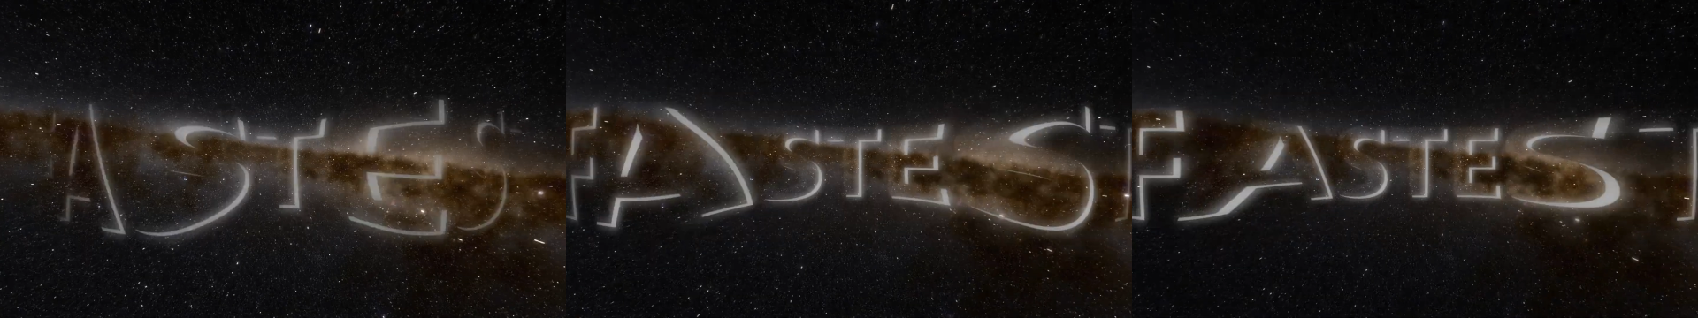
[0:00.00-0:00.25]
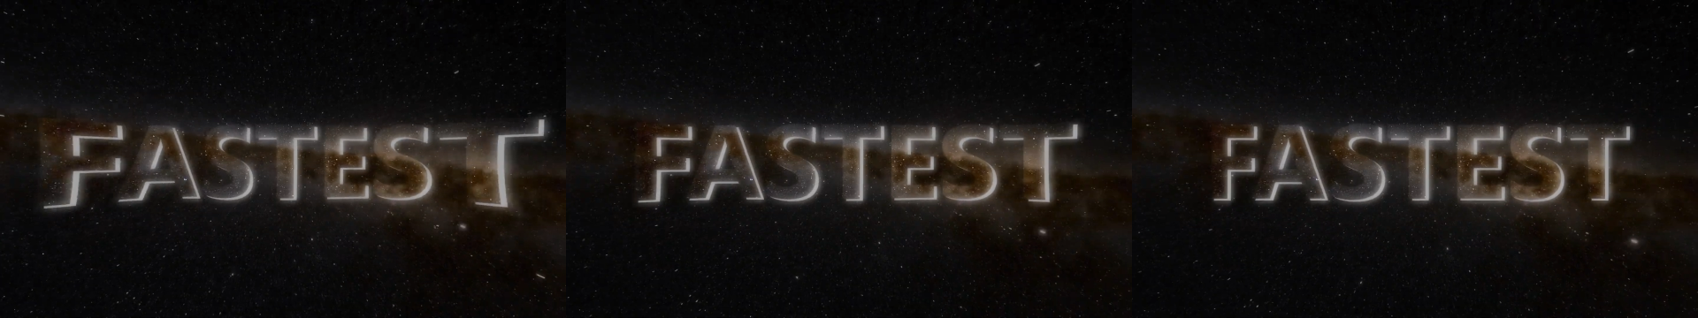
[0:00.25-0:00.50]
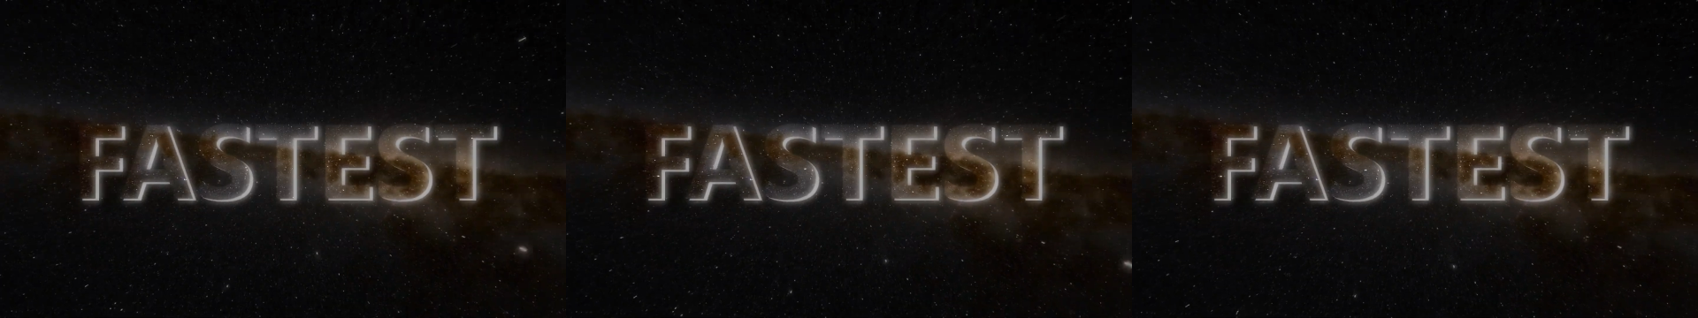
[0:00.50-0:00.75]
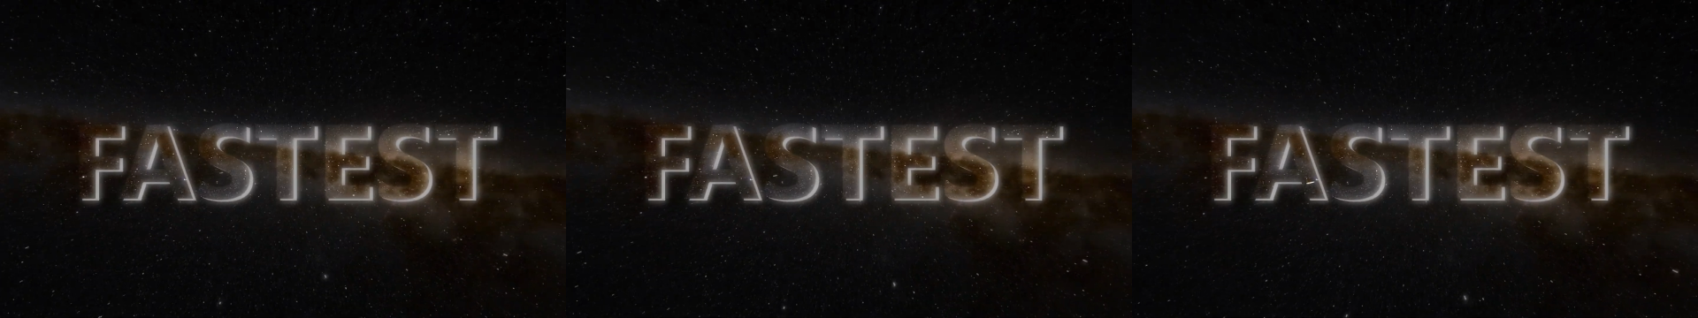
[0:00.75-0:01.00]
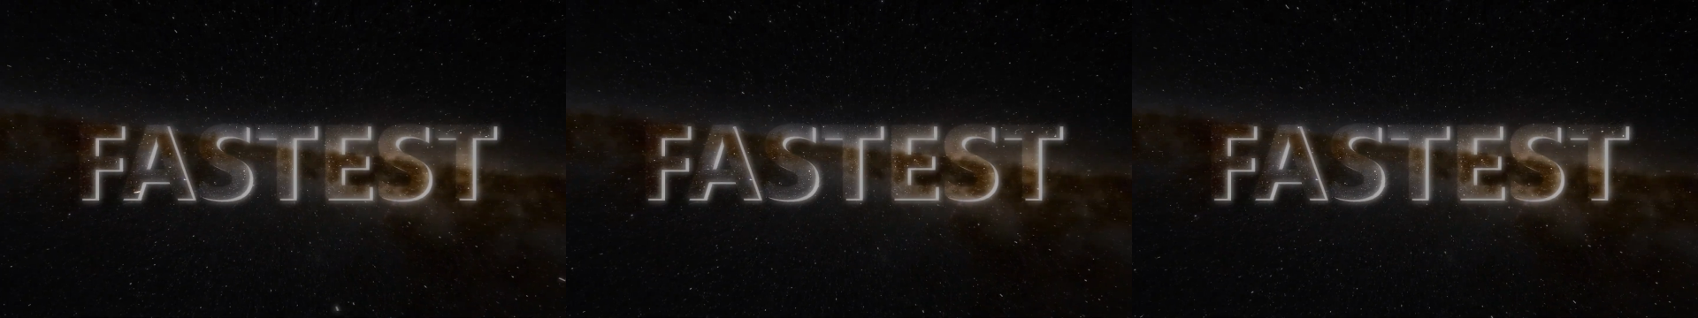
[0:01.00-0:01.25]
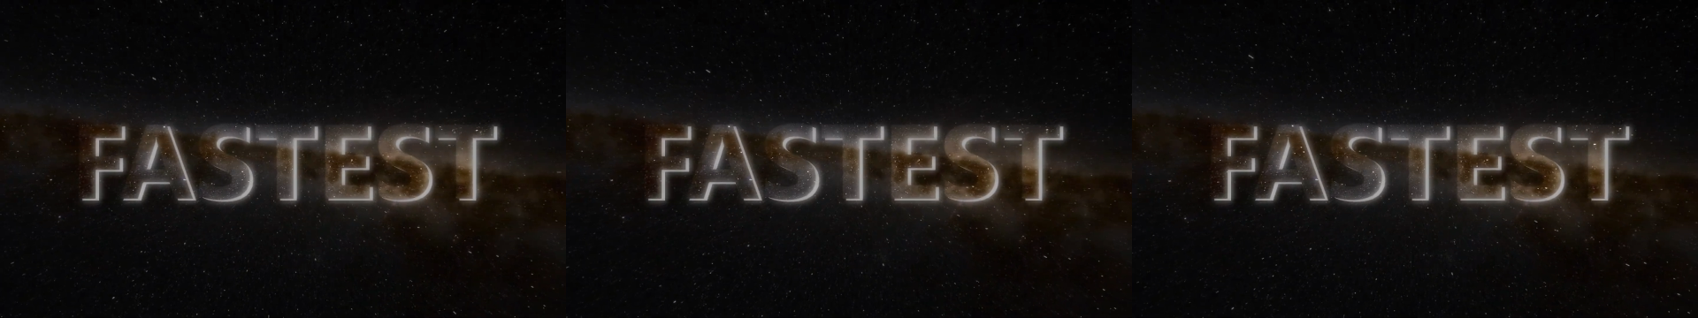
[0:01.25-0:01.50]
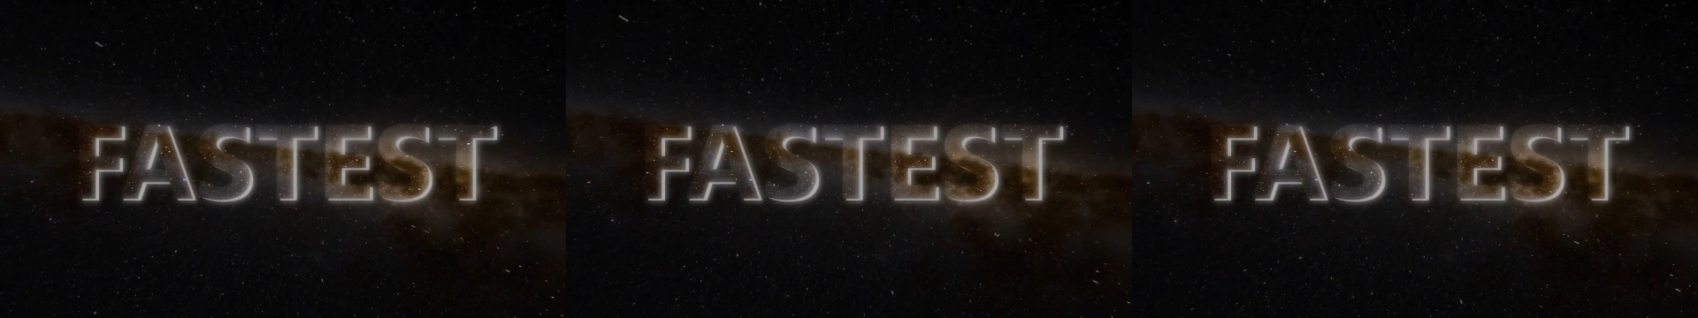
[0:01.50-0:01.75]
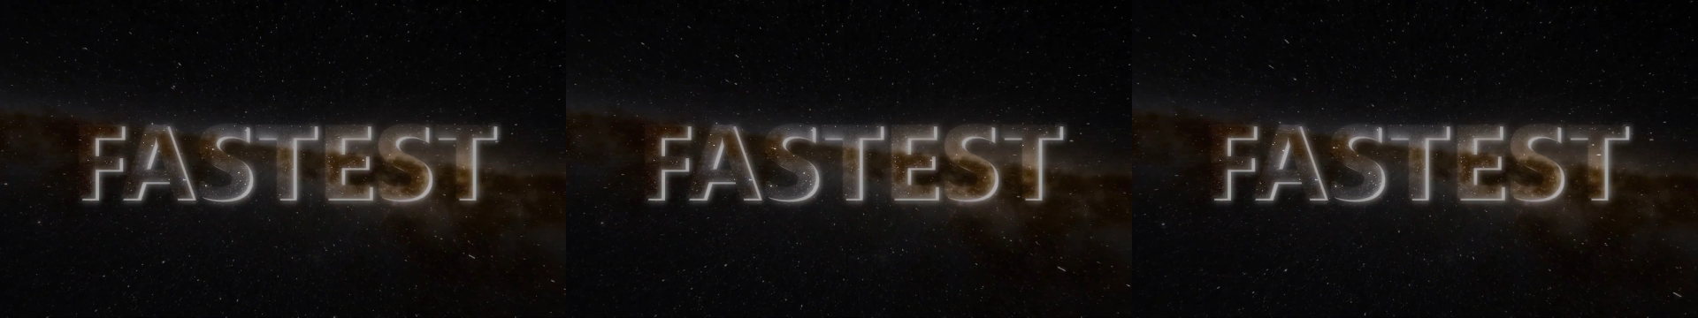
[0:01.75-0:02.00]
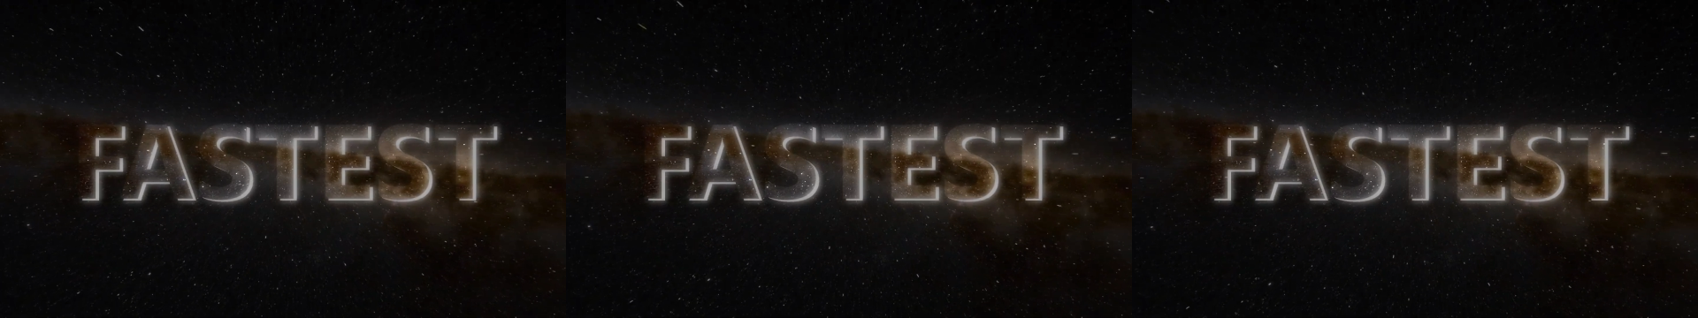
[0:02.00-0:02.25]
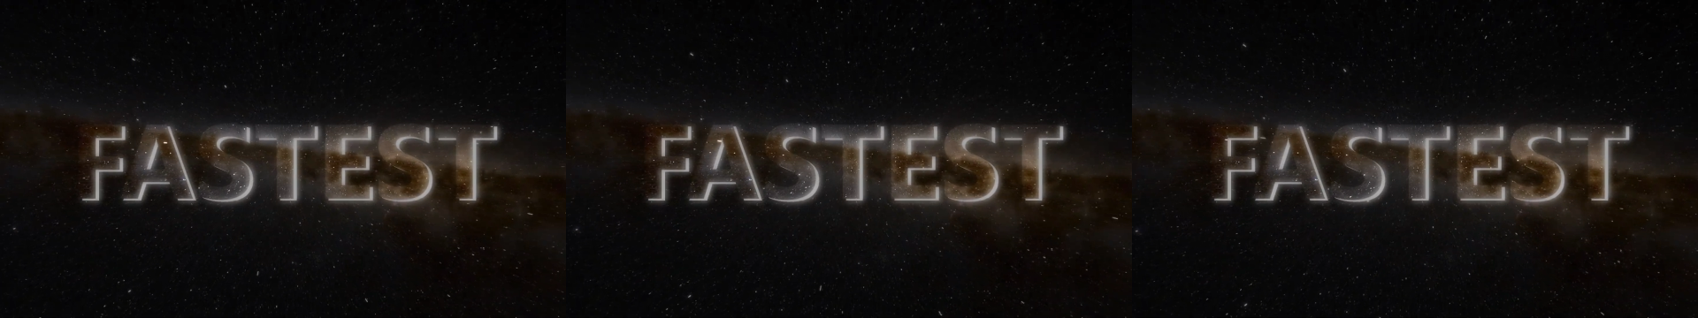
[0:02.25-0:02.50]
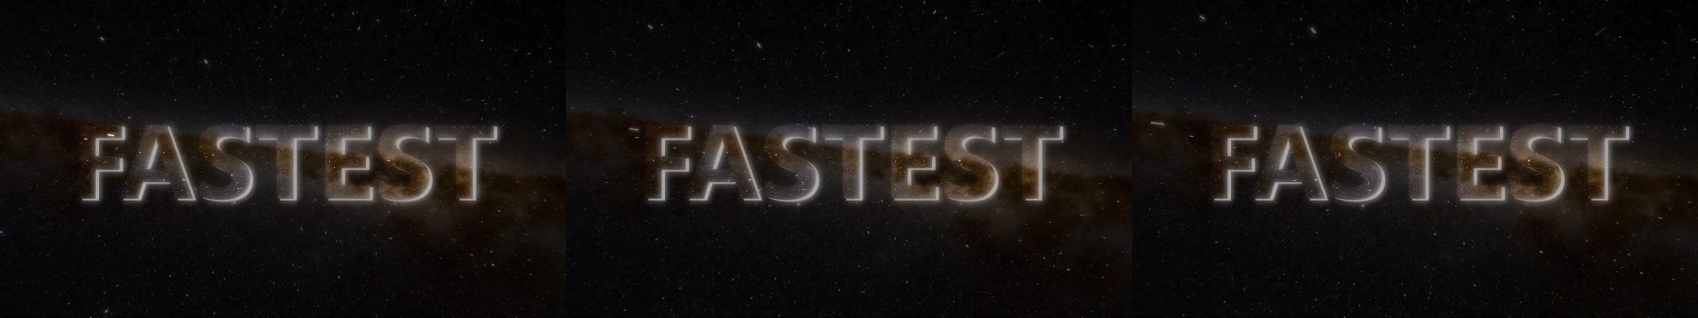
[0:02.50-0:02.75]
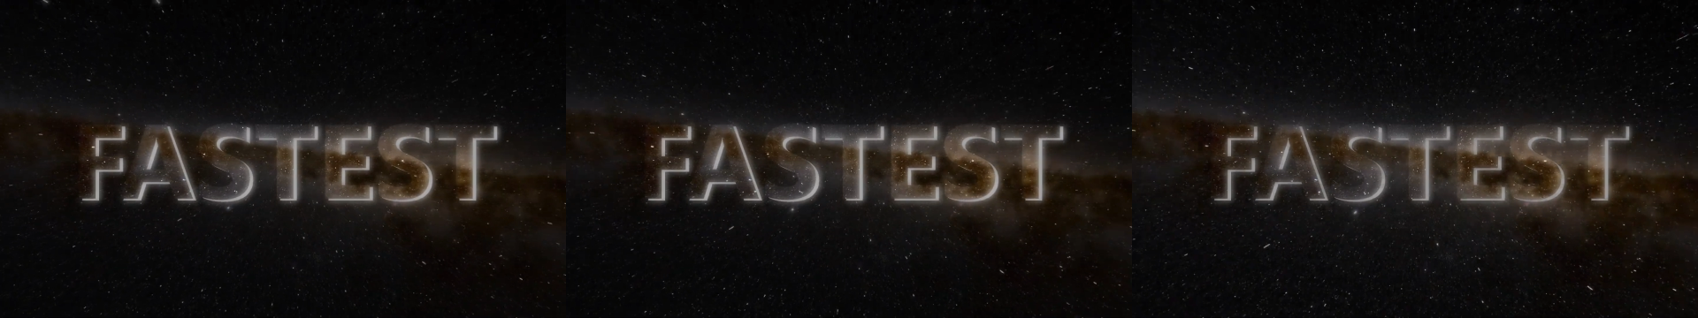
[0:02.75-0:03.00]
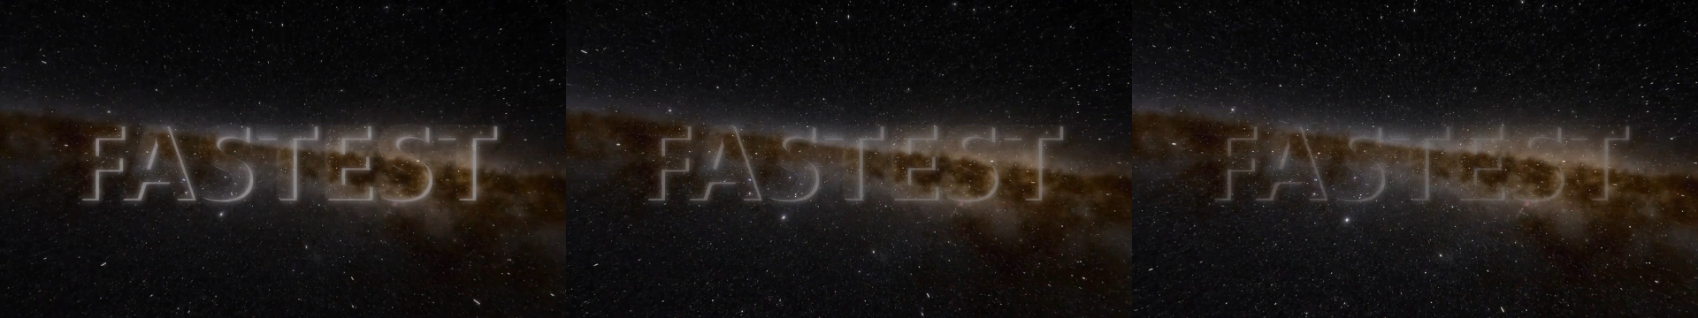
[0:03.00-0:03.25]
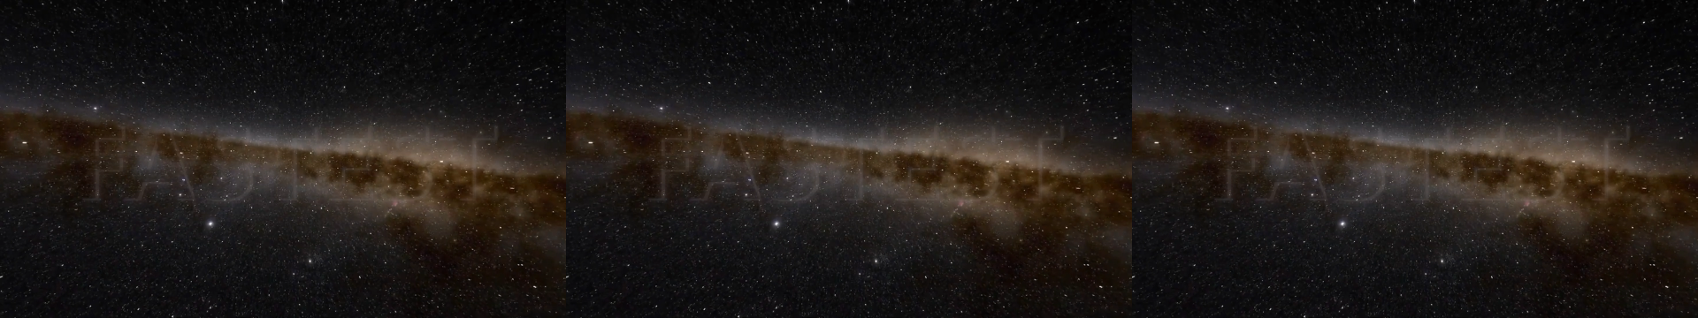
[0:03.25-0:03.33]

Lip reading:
[unreadable: no face in view]